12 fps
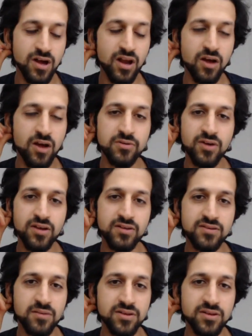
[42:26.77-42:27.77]
and I would
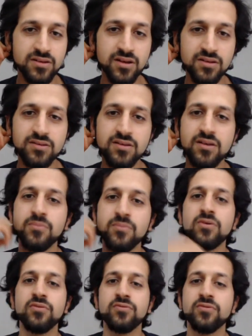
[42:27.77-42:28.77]
rather something that's
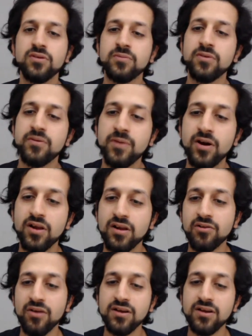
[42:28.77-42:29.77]
more affordable by a
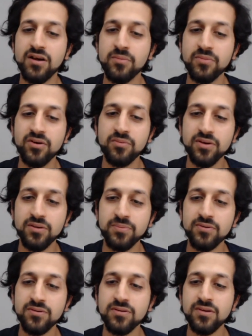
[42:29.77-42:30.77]
greater number of
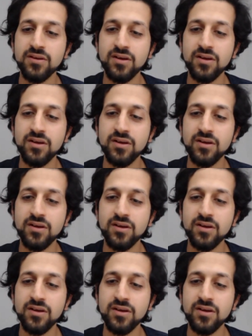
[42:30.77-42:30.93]
people.